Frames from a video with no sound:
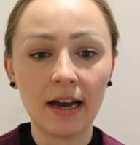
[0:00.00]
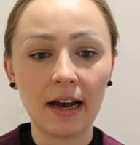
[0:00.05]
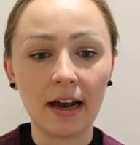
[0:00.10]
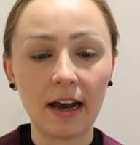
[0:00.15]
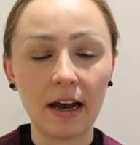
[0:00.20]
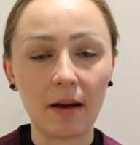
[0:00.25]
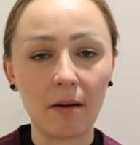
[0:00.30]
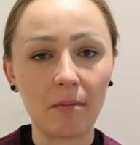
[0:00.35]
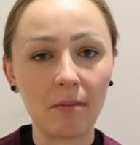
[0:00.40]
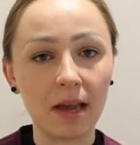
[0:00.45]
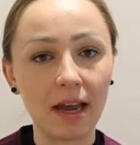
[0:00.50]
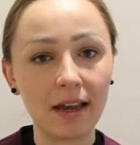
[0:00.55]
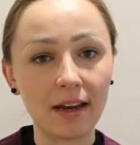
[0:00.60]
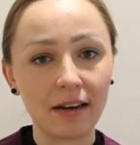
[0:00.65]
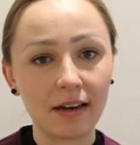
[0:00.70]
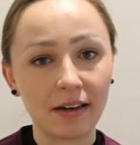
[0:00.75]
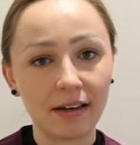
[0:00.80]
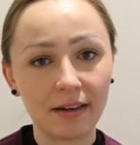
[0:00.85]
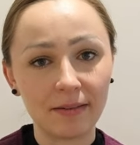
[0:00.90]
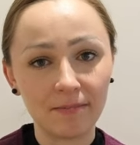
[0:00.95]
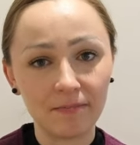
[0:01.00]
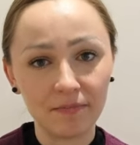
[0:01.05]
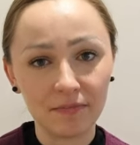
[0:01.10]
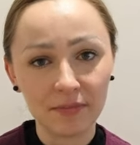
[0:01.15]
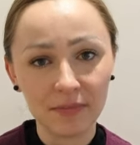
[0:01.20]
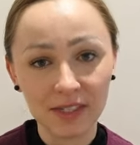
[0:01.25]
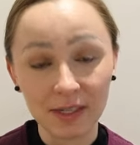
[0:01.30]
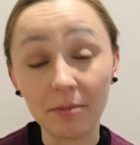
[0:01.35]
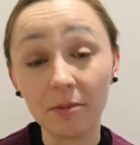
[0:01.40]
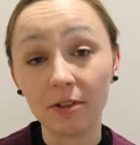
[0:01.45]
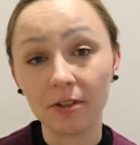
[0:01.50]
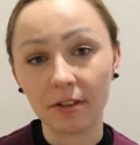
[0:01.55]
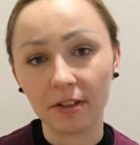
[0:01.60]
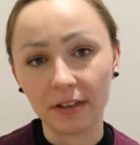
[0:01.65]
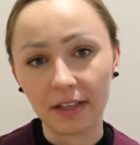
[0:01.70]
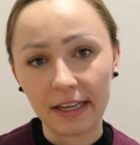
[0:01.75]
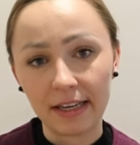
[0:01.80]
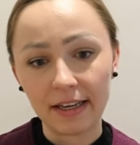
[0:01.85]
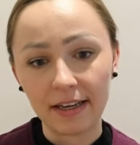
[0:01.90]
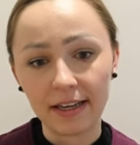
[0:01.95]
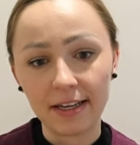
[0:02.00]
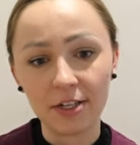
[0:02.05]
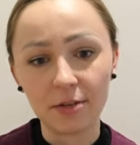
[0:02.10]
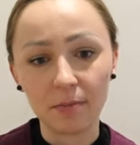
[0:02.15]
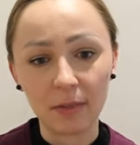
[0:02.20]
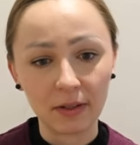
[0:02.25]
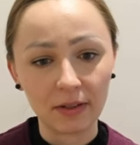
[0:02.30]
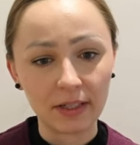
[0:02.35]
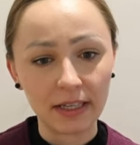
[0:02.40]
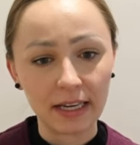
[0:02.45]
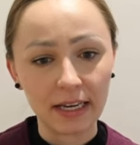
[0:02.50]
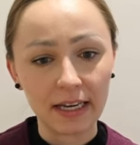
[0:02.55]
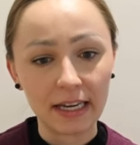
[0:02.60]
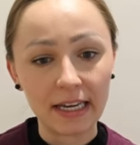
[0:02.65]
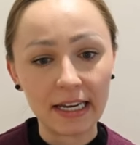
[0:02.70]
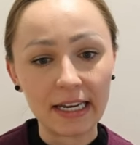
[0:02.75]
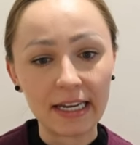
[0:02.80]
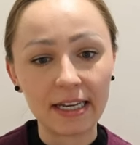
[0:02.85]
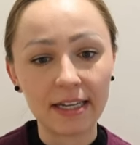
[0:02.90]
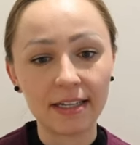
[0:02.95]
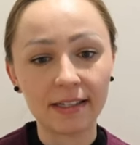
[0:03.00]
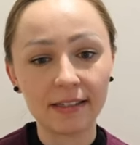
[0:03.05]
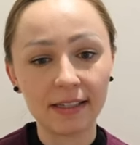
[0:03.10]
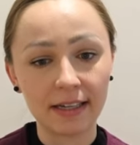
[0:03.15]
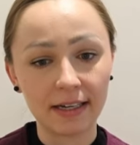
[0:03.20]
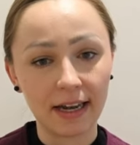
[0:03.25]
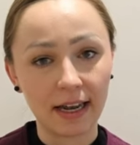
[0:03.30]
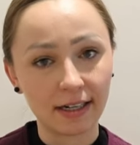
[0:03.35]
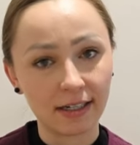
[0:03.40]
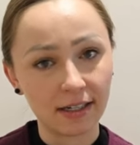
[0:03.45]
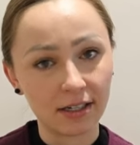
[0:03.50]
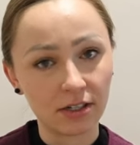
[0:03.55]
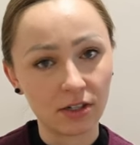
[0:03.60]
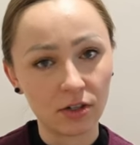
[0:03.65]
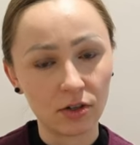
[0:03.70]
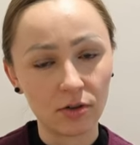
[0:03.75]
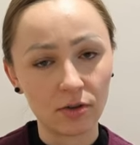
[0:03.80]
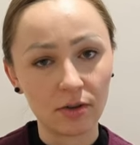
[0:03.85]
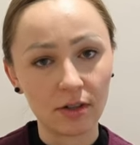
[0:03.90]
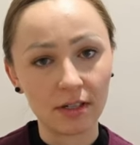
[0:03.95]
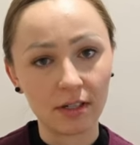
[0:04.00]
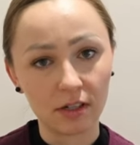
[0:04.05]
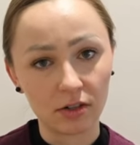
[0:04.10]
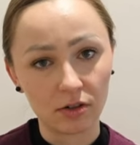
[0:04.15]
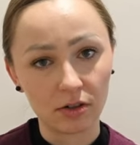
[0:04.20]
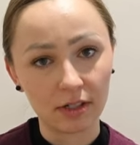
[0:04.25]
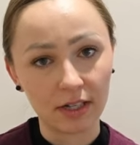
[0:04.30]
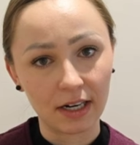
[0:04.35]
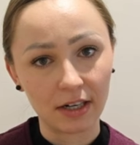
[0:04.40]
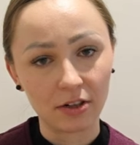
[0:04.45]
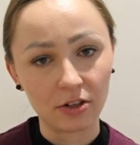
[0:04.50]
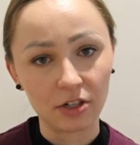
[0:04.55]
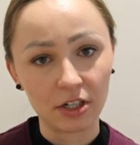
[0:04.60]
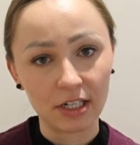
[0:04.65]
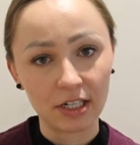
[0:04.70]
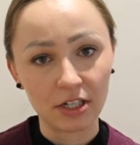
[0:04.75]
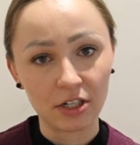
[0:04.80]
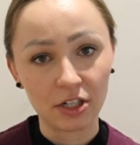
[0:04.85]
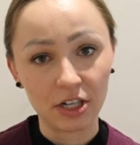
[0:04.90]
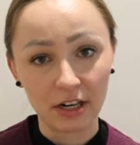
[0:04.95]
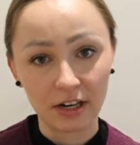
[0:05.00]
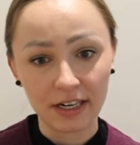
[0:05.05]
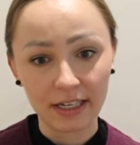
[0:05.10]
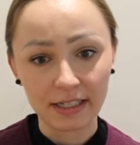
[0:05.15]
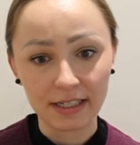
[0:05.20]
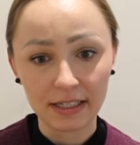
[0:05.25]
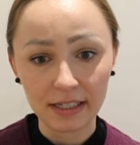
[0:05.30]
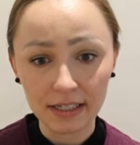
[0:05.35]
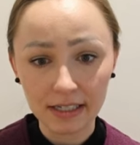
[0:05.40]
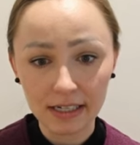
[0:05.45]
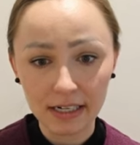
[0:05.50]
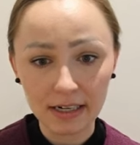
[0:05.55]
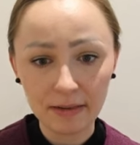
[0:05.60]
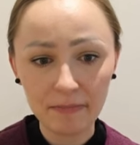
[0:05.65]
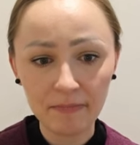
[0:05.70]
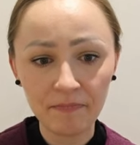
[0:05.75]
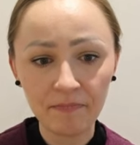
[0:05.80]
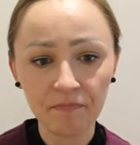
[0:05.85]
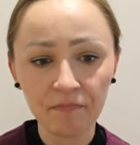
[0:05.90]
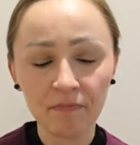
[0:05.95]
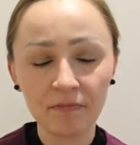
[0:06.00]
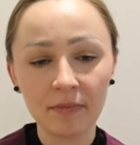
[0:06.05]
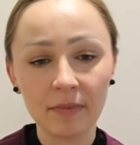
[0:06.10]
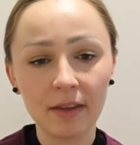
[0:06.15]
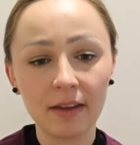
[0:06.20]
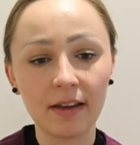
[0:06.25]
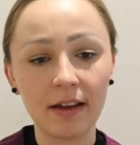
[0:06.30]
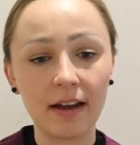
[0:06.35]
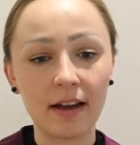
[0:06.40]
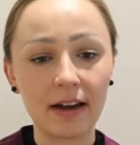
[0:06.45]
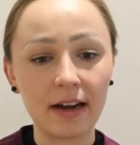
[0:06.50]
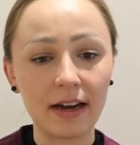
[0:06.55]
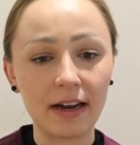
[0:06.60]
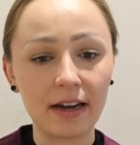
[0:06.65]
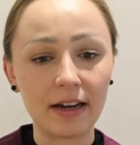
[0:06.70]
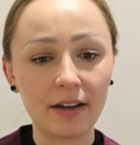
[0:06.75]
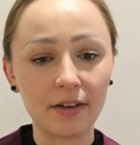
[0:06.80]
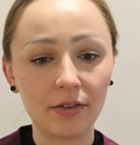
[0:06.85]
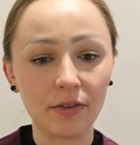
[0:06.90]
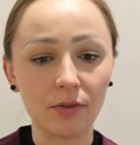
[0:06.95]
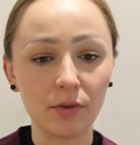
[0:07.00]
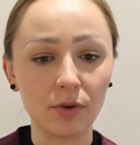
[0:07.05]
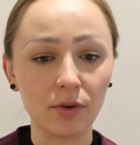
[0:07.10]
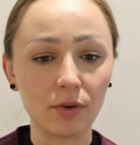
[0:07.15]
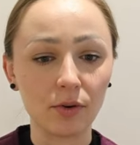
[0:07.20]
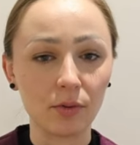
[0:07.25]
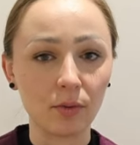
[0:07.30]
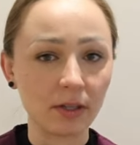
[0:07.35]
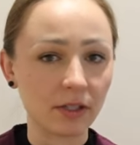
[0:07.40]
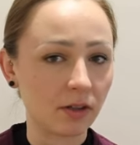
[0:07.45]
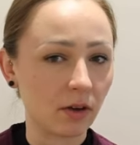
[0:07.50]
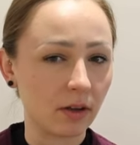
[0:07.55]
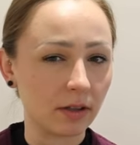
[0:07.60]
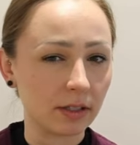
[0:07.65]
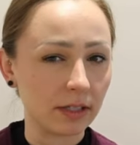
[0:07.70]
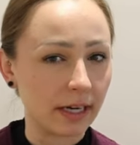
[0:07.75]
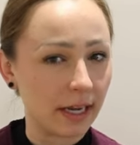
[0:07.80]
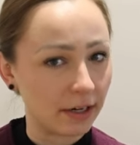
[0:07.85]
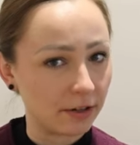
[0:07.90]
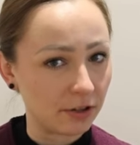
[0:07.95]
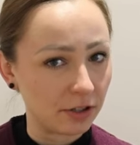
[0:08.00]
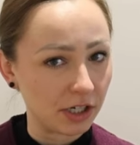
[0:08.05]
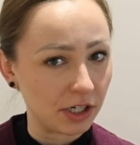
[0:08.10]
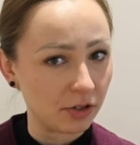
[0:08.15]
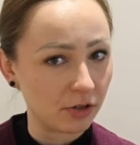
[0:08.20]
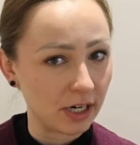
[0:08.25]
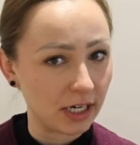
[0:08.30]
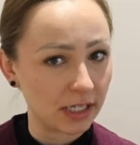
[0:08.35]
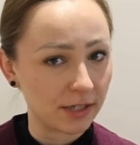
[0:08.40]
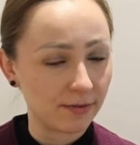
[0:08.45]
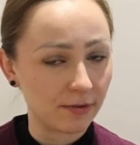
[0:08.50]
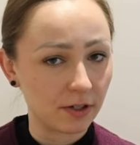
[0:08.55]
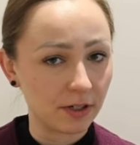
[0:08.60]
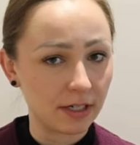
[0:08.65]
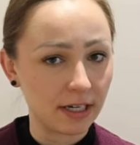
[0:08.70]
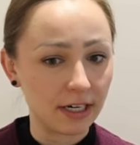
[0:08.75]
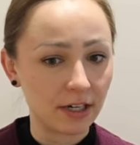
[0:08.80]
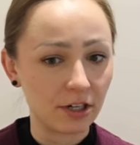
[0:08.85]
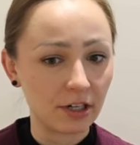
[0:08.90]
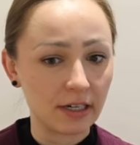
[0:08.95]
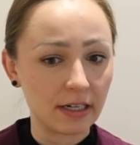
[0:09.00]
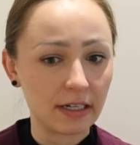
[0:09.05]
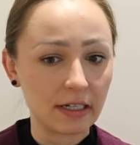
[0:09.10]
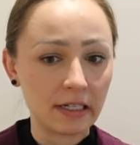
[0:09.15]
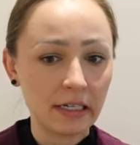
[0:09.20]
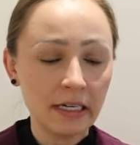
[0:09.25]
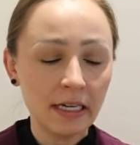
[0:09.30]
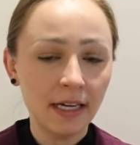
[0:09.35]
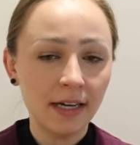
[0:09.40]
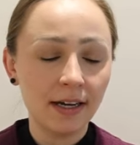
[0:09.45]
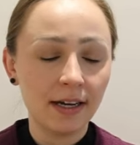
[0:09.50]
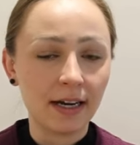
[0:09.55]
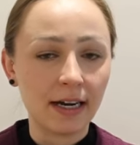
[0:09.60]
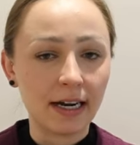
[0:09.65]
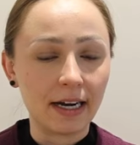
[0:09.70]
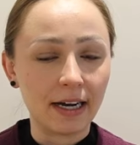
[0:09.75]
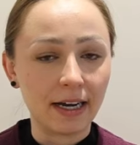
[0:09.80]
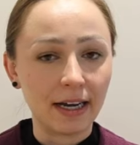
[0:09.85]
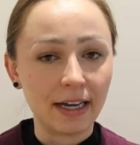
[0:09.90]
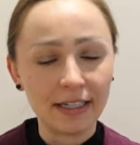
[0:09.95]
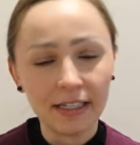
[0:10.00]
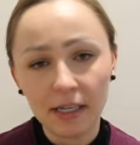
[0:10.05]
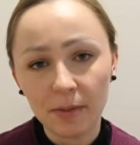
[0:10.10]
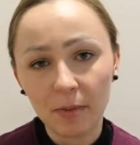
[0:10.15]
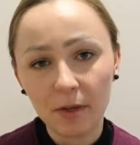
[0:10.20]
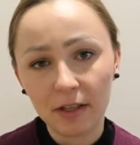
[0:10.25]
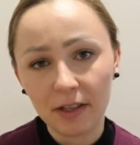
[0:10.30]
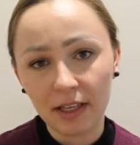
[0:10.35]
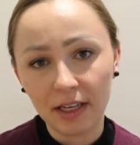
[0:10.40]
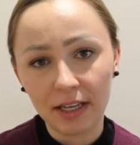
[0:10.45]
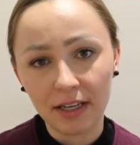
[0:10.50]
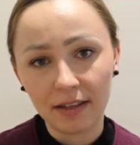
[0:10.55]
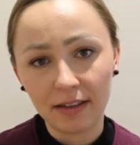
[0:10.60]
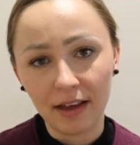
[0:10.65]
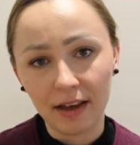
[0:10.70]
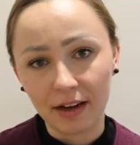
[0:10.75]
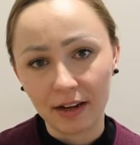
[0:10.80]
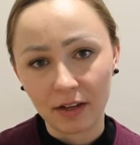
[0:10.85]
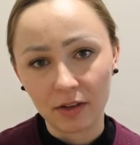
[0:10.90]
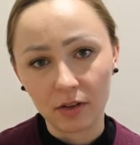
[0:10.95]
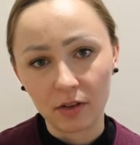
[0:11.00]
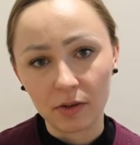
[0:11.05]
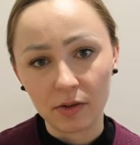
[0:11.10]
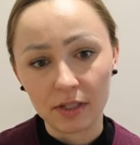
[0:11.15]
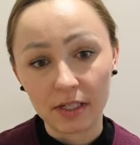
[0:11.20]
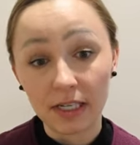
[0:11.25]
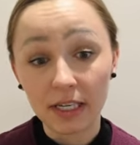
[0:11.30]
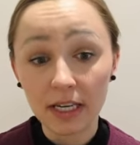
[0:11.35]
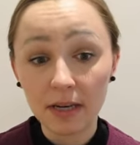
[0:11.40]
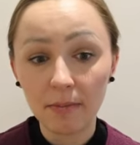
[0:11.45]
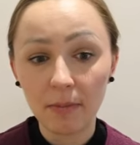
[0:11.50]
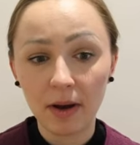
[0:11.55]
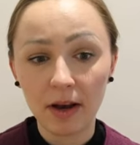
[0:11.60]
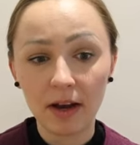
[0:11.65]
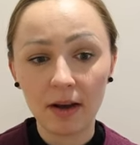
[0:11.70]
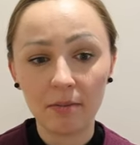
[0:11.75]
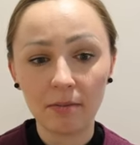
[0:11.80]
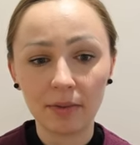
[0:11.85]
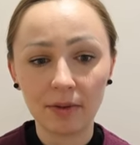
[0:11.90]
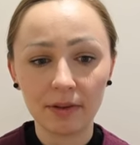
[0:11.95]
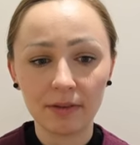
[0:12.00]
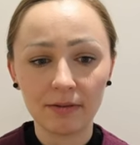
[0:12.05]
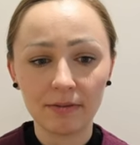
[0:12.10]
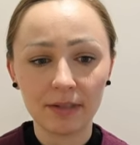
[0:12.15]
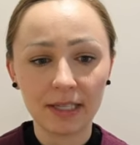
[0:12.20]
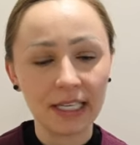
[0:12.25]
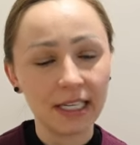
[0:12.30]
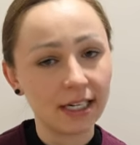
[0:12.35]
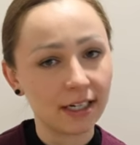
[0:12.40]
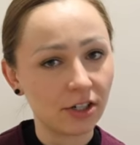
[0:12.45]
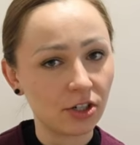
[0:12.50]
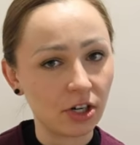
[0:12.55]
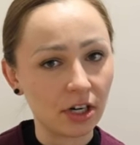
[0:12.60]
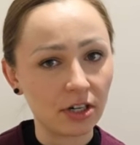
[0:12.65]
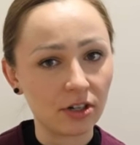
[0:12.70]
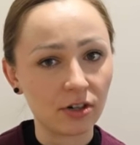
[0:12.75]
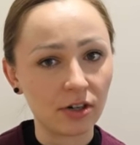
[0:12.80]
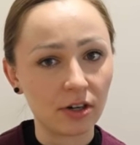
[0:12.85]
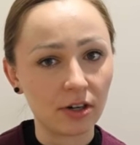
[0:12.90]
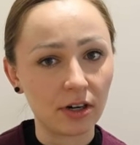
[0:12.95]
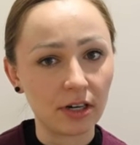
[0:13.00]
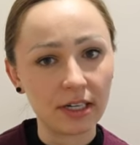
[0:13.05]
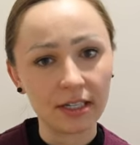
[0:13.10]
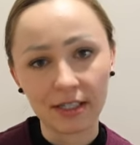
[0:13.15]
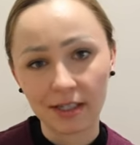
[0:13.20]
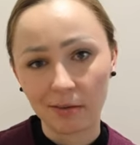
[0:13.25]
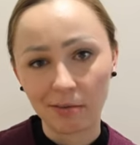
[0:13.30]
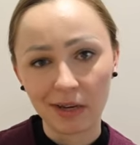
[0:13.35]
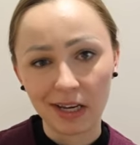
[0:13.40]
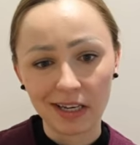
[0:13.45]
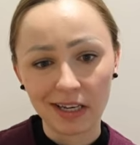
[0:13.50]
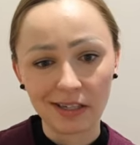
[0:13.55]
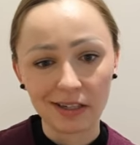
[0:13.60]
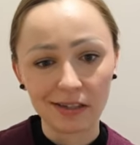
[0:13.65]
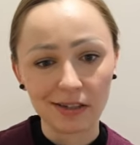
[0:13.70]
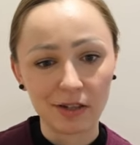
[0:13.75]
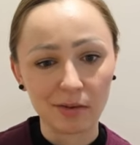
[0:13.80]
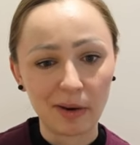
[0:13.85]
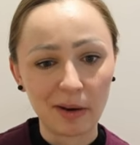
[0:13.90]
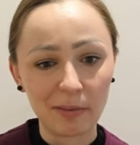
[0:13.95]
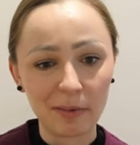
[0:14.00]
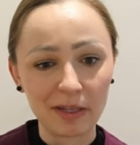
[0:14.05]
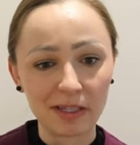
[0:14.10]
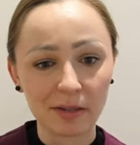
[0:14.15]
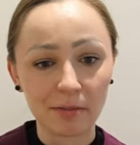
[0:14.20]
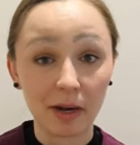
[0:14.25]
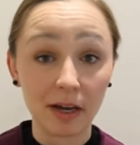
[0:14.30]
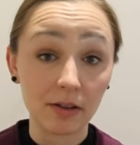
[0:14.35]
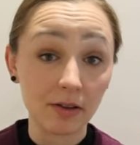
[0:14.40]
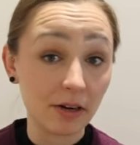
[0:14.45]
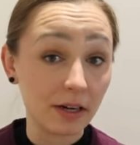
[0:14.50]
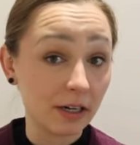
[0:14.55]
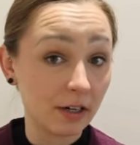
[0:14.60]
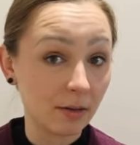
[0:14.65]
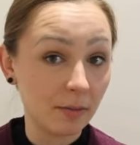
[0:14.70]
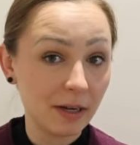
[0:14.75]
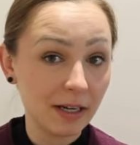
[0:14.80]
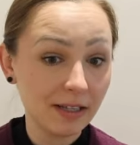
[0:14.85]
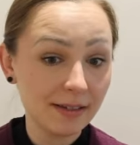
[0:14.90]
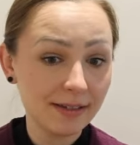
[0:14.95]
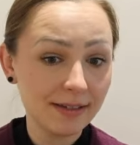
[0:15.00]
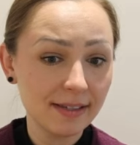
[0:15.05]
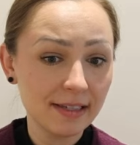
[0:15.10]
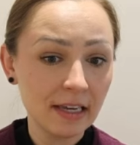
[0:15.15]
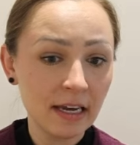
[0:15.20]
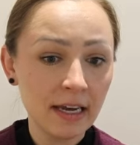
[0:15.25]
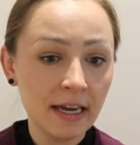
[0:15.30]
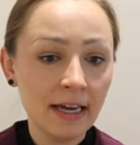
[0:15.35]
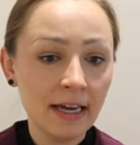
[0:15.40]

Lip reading: and similarly each building is connected to the district energy sharing system through what's called an energy transfer station. And typically that includes a heat pump, heat exchanger, and in some cases there might be some other interbits.